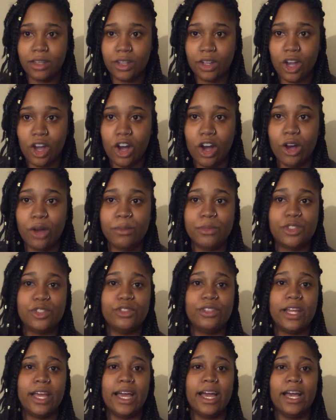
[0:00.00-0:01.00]
calms
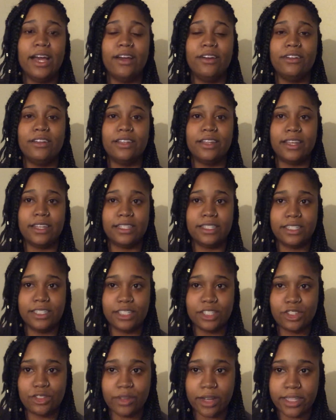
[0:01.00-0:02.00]
you down and like
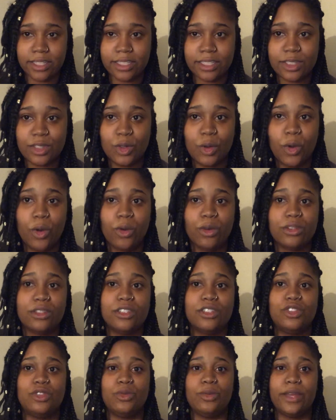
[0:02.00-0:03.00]
de-stresses the whole
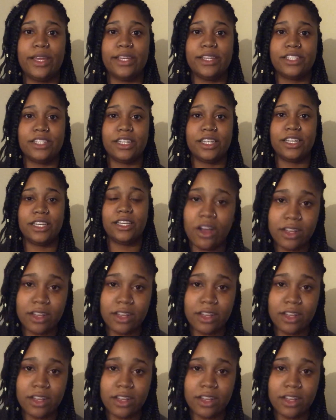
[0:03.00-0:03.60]
situation.